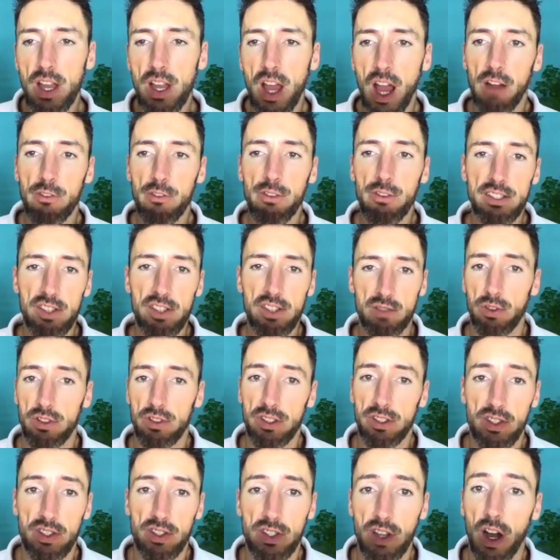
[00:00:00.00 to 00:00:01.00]
I really just wanted to
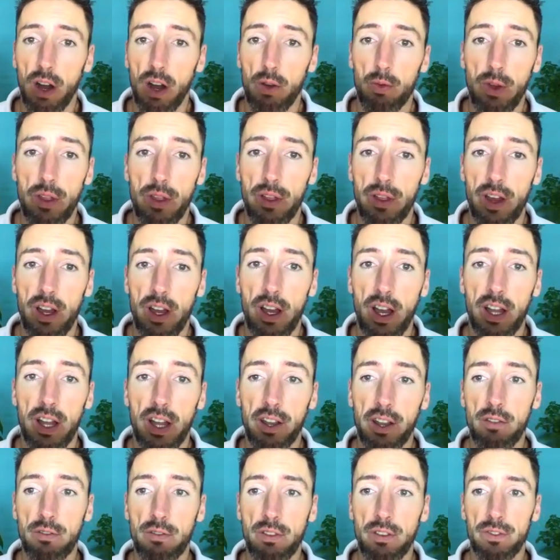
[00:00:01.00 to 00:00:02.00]
start with an
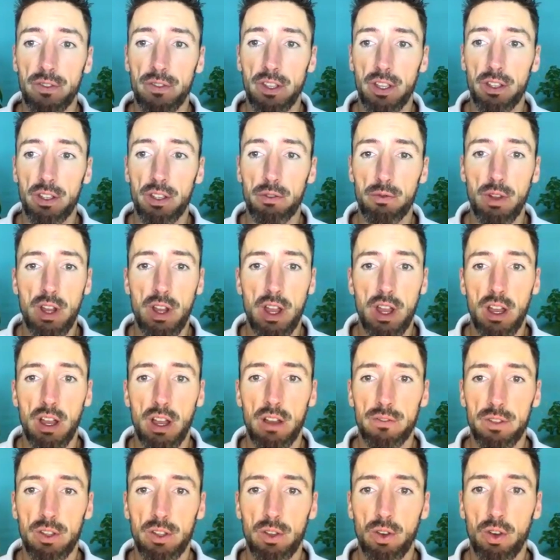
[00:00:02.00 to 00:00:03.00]
overview
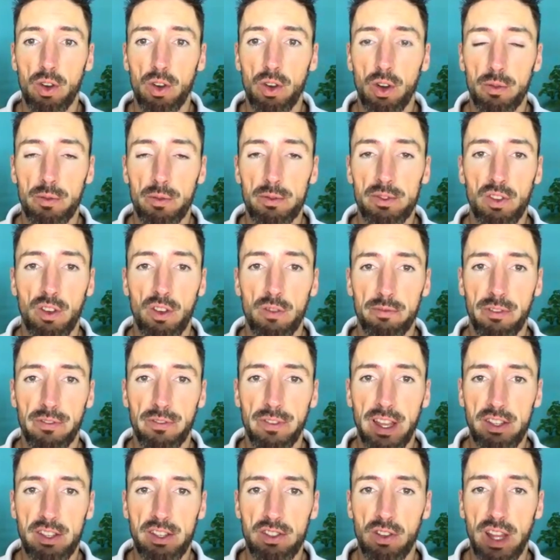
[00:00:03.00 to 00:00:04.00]
of your sort of
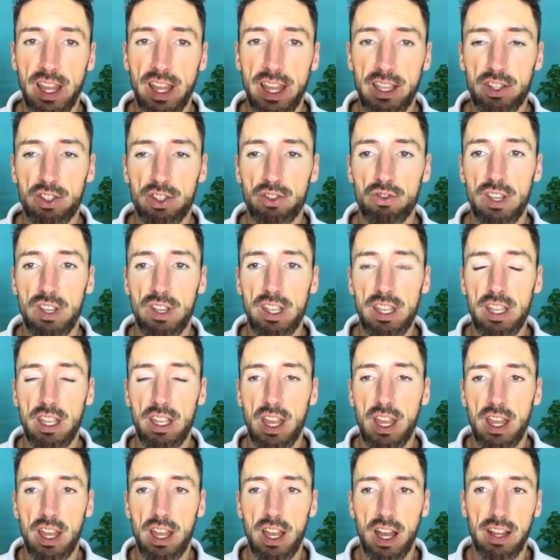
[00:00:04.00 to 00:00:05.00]
professional history
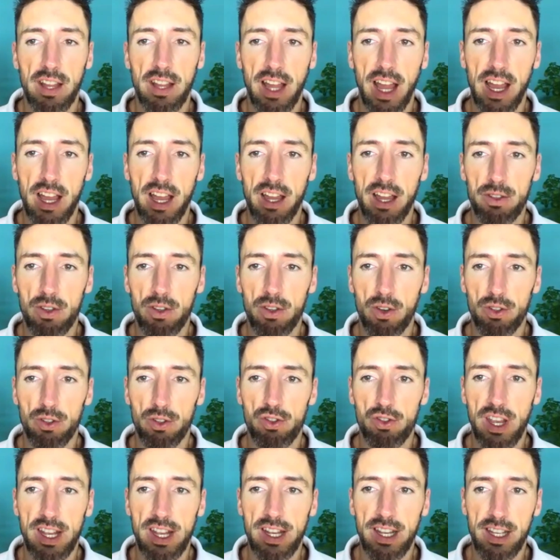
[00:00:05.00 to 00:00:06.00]
and how your
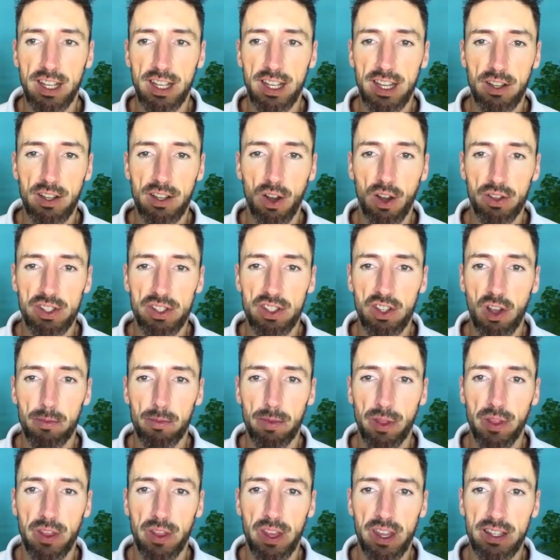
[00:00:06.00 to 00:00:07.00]
training in
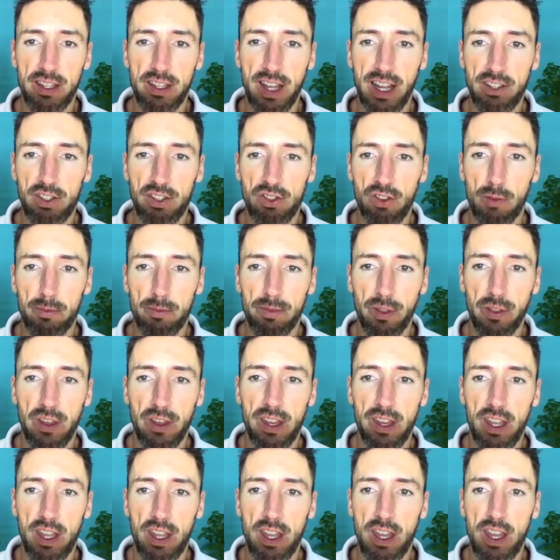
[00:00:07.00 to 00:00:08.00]
osteopathy
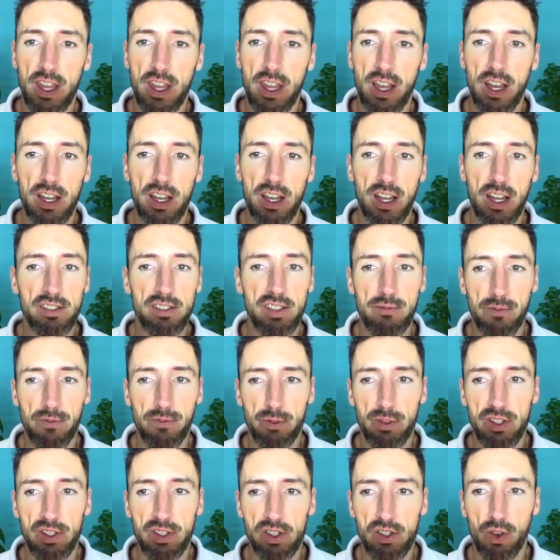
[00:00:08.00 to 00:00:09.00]
naturopathy has
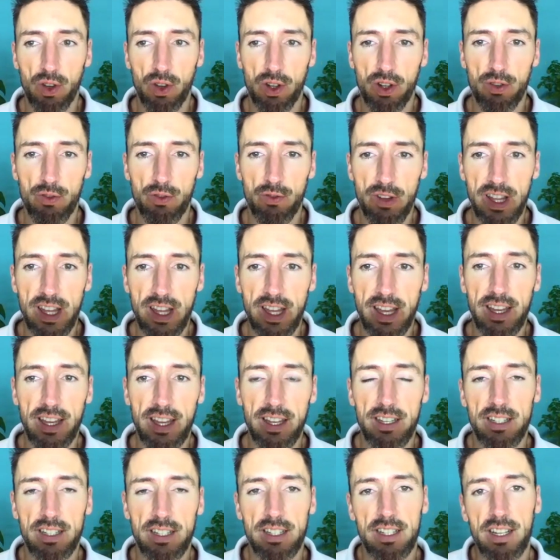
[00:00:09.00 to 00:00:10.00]
influenced your
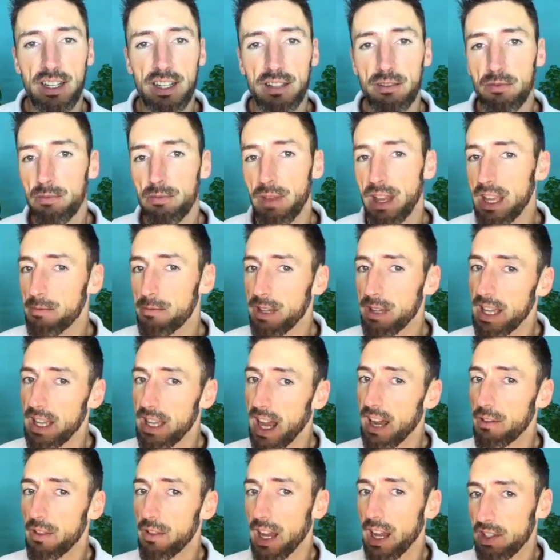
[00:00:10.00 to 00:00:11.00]
career, and maybe
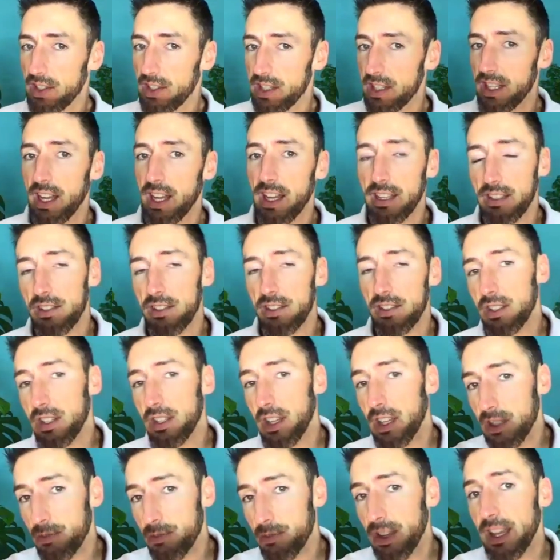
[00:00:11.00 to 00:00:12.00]
how and
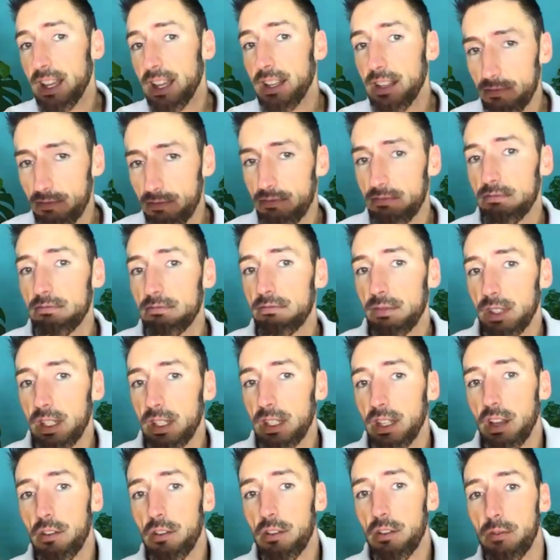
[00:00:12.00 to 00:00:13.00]
explain,
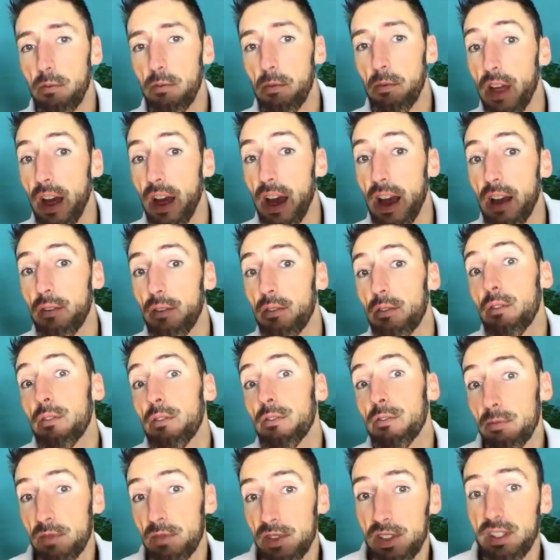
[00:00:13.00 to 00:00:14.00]
from
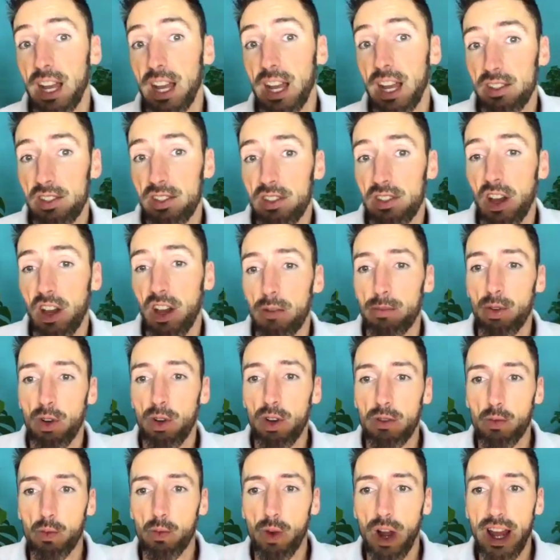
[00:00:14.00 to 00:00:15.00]
that start
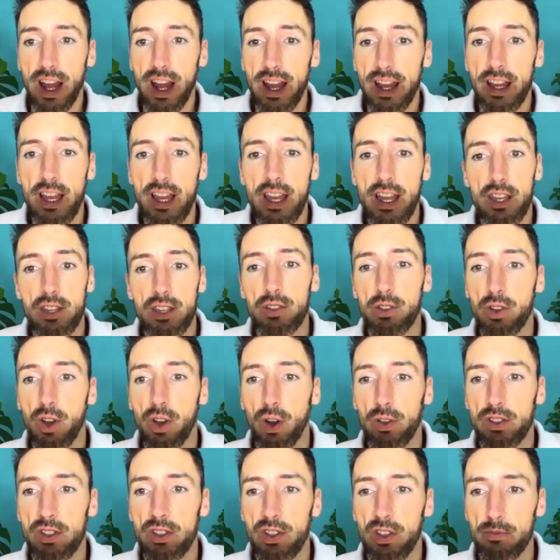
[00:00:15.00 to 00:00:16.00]
point where you
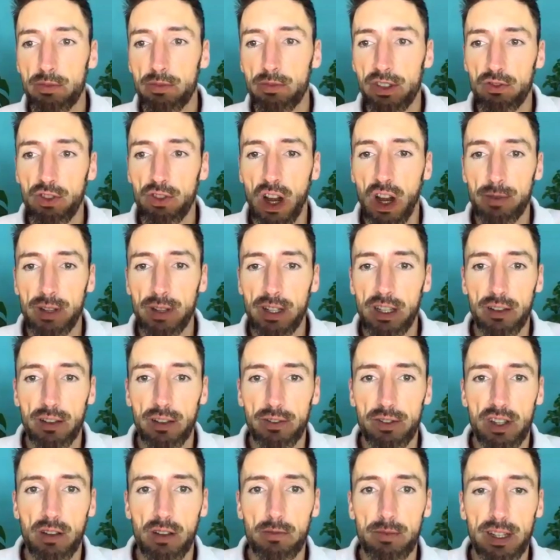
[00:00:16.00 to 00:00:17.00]
got to prescribing
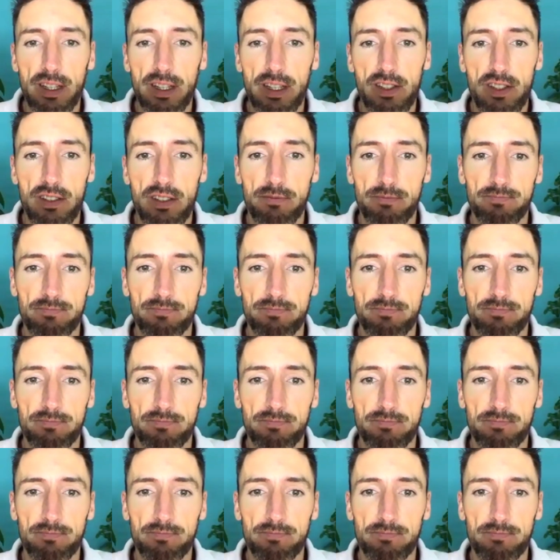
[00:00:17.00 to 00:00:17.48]
lifestyle medicine.